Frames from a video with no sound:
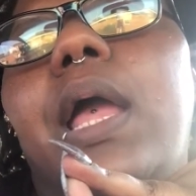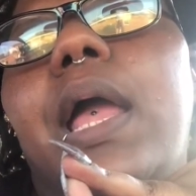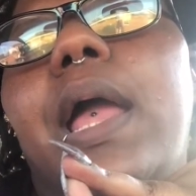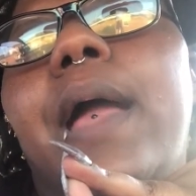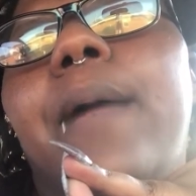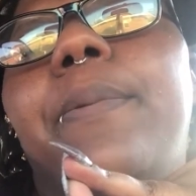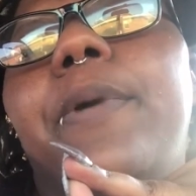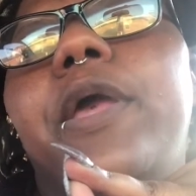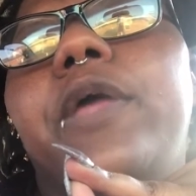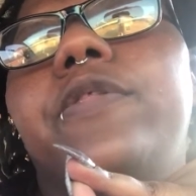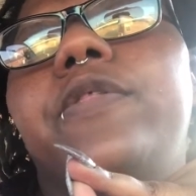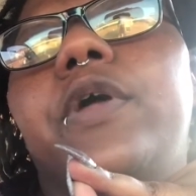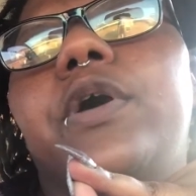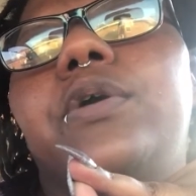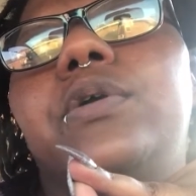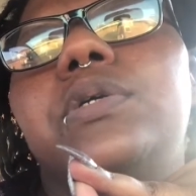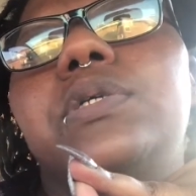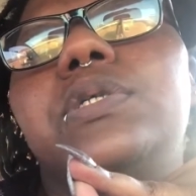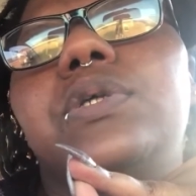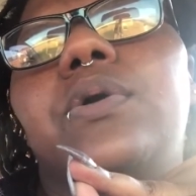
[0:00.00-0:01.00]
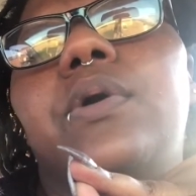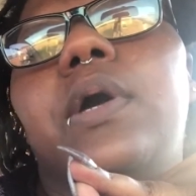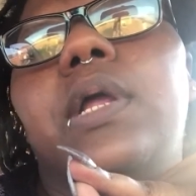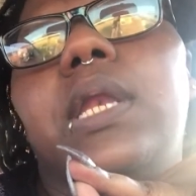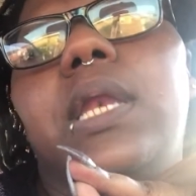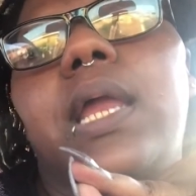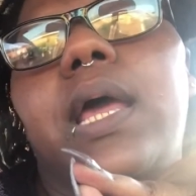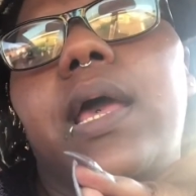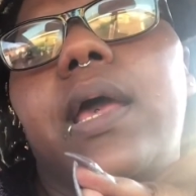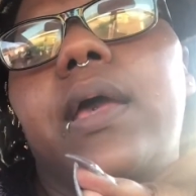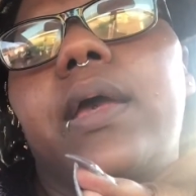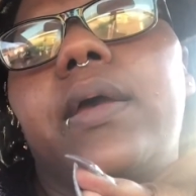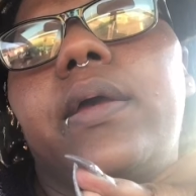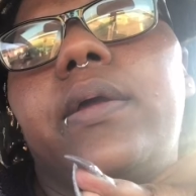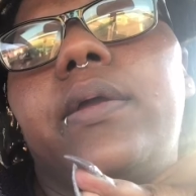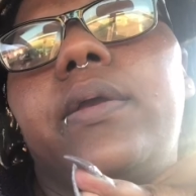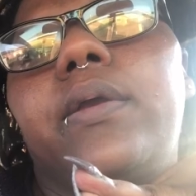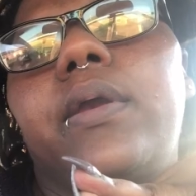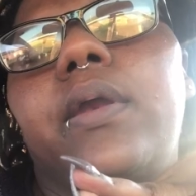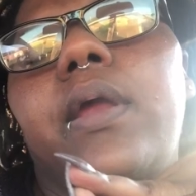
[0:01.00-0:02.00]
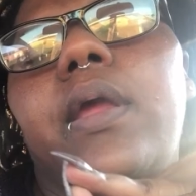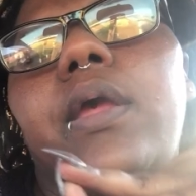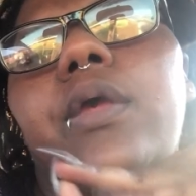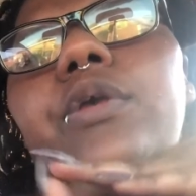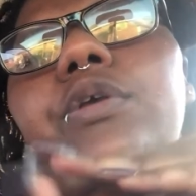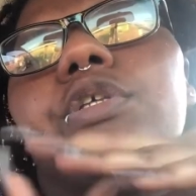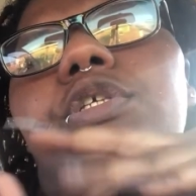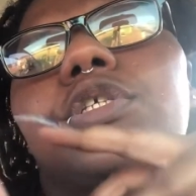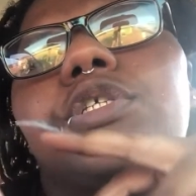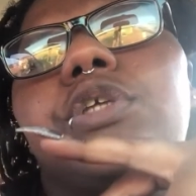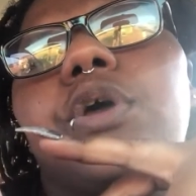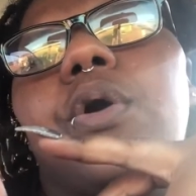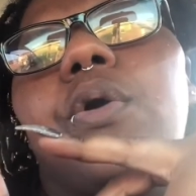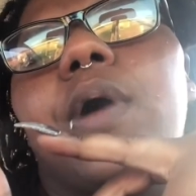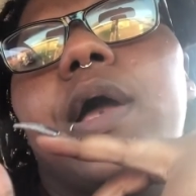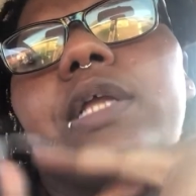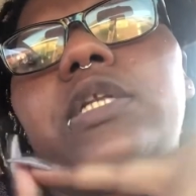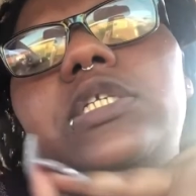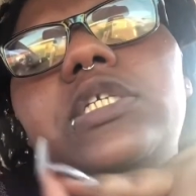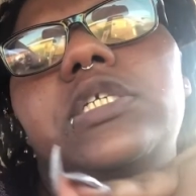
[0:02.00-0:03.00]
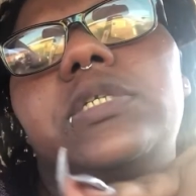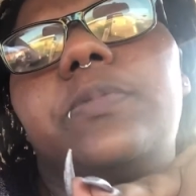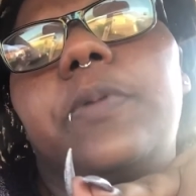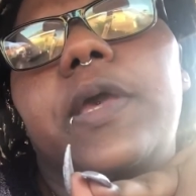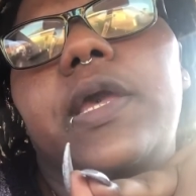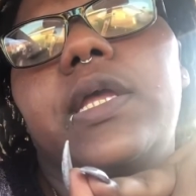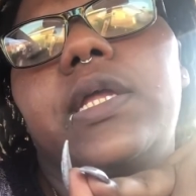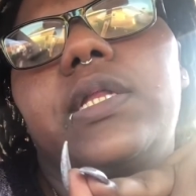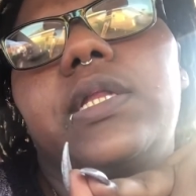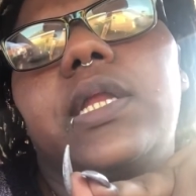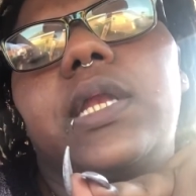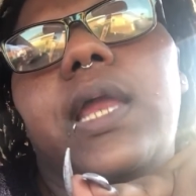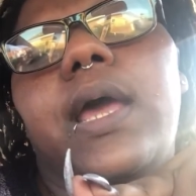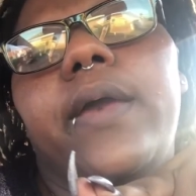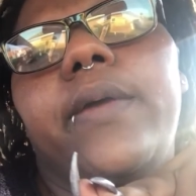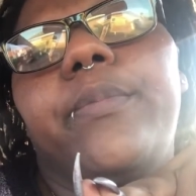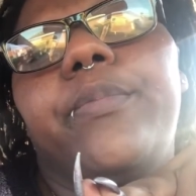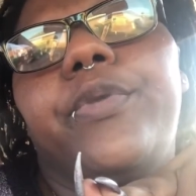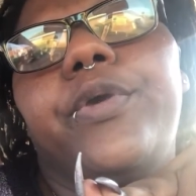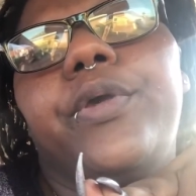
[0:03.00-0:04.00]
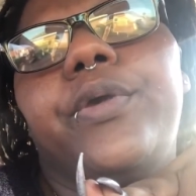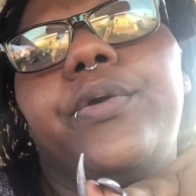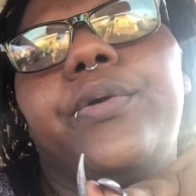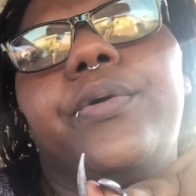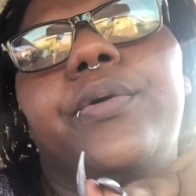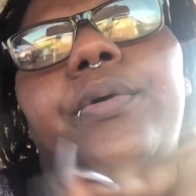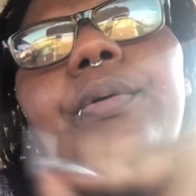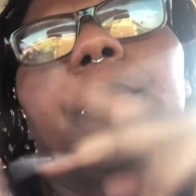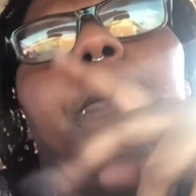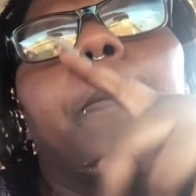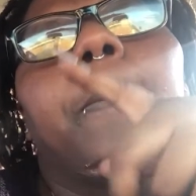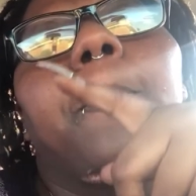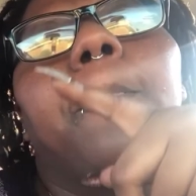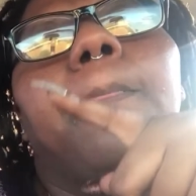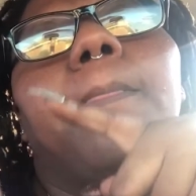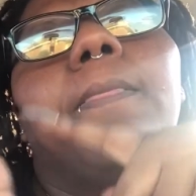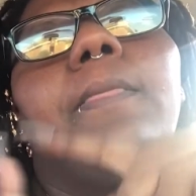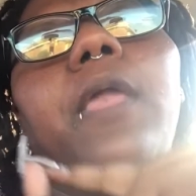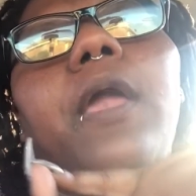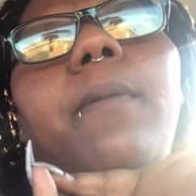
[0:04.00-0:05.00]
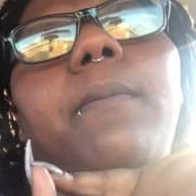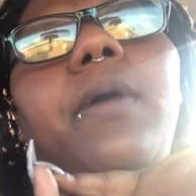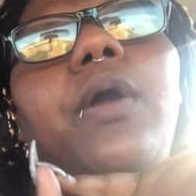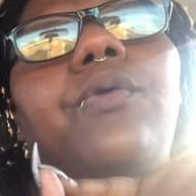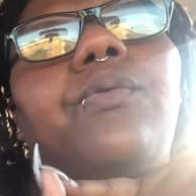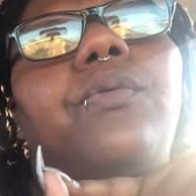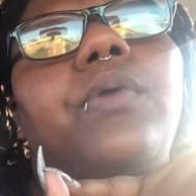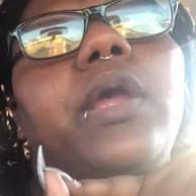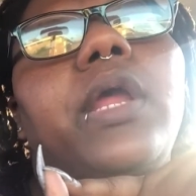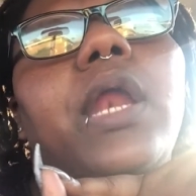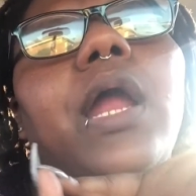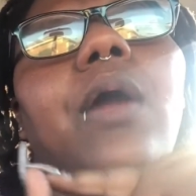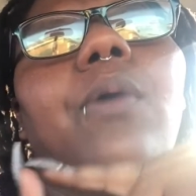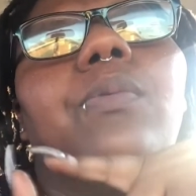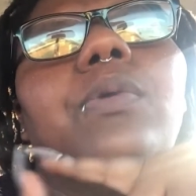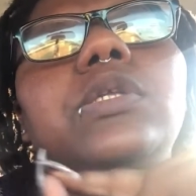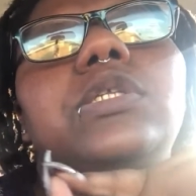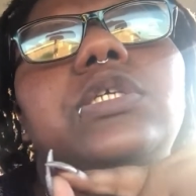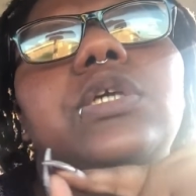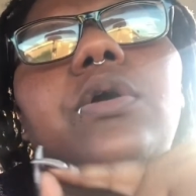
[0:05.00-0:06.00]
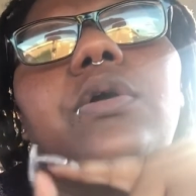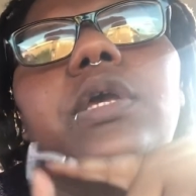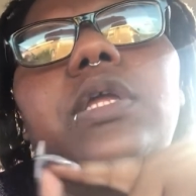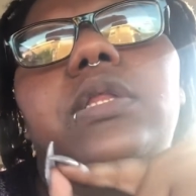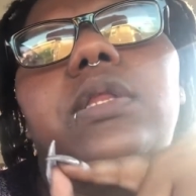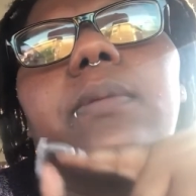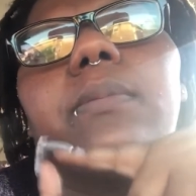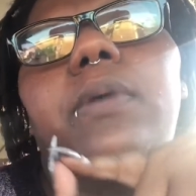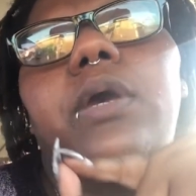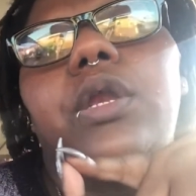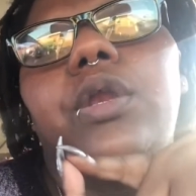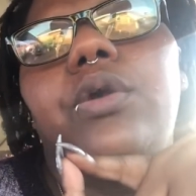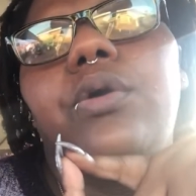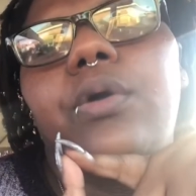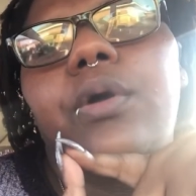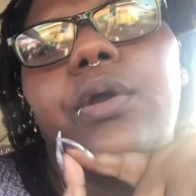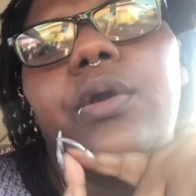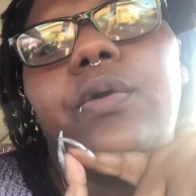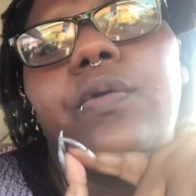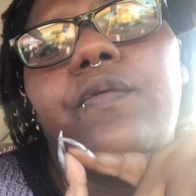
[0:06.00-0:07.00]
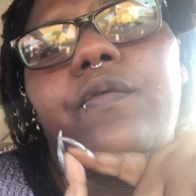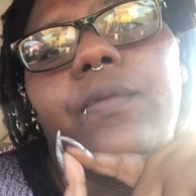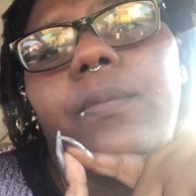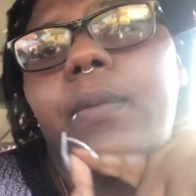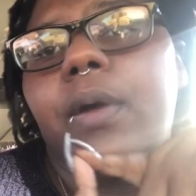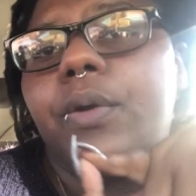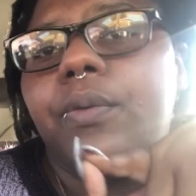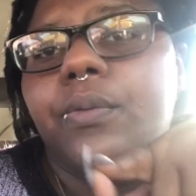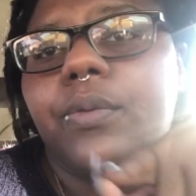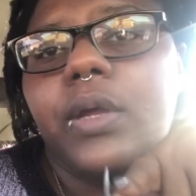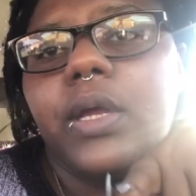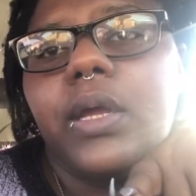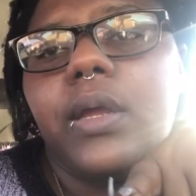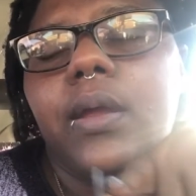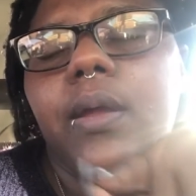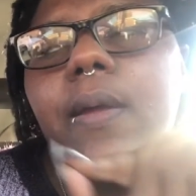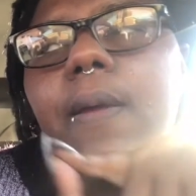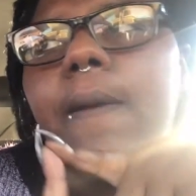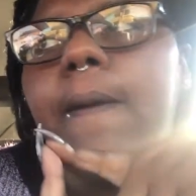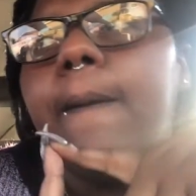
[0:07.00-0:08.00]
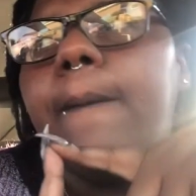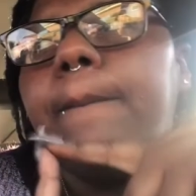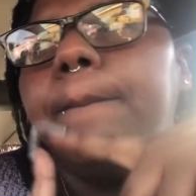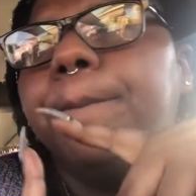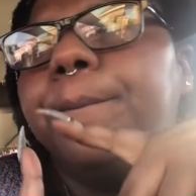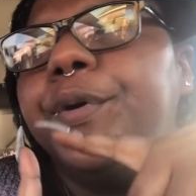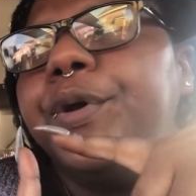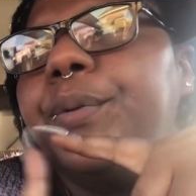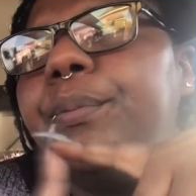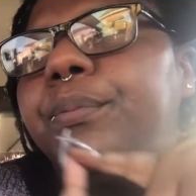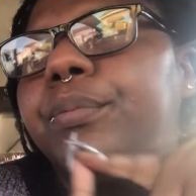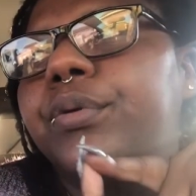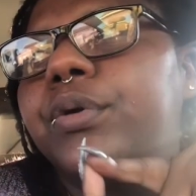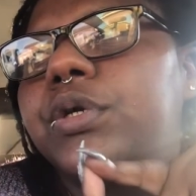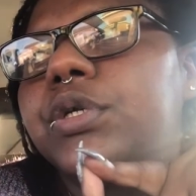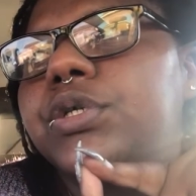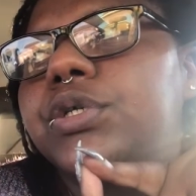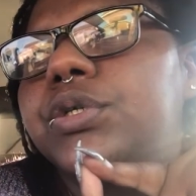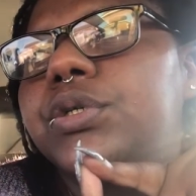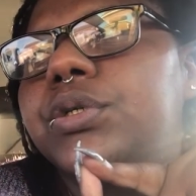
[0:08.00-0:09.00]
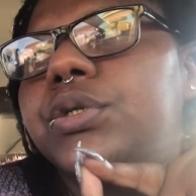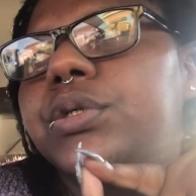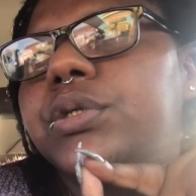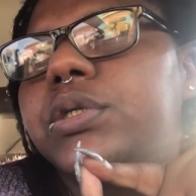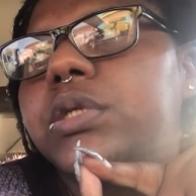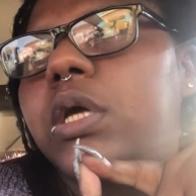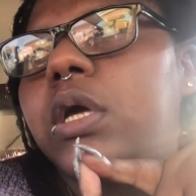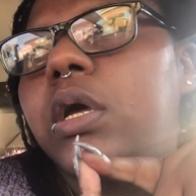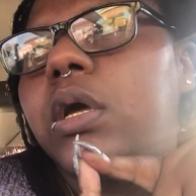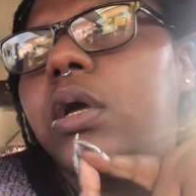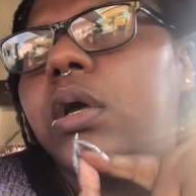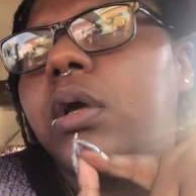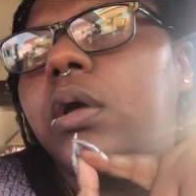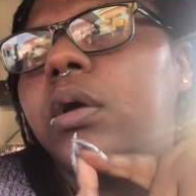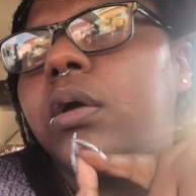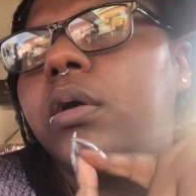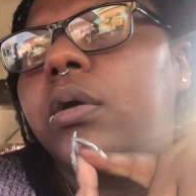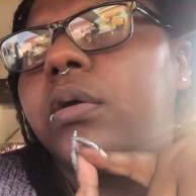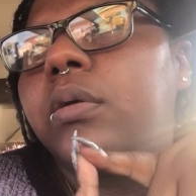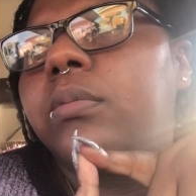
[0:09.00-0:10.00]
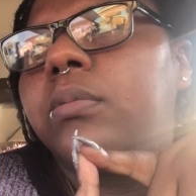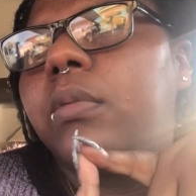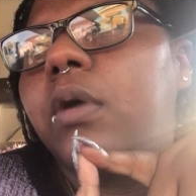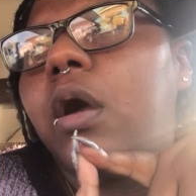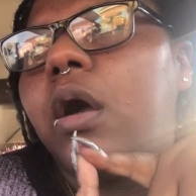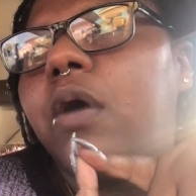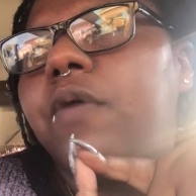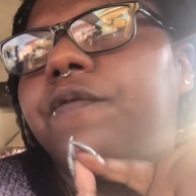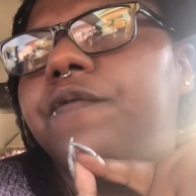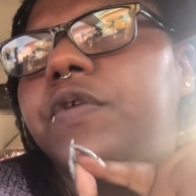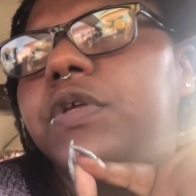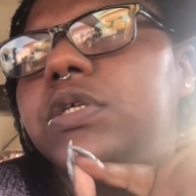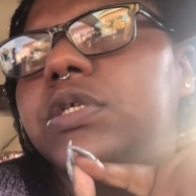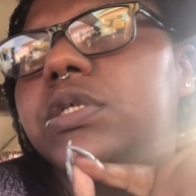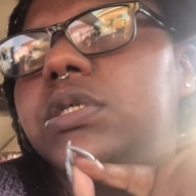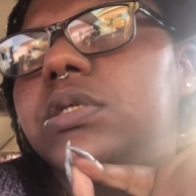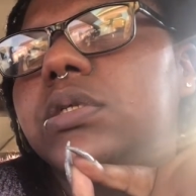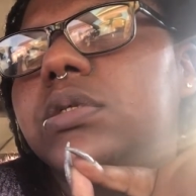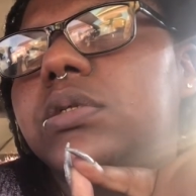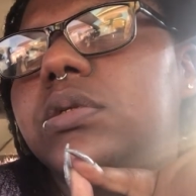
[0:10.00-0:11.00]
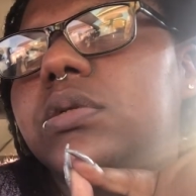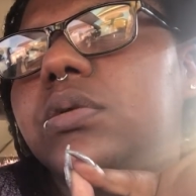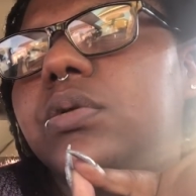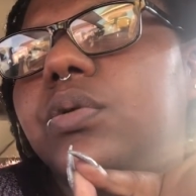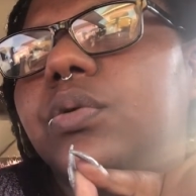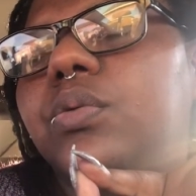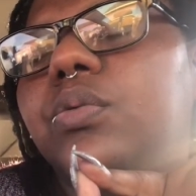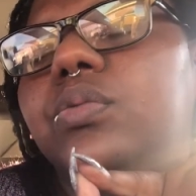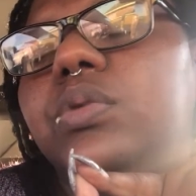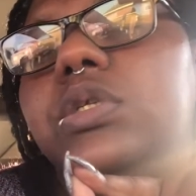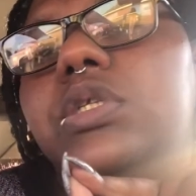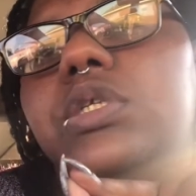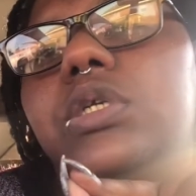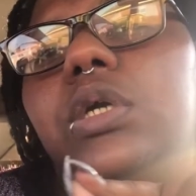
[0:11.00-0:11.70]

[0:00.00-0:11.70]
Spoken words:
I pay those online. So I just paid the light bill. Now my rent, I went to go get the money order for my rent, but Brookshire's office was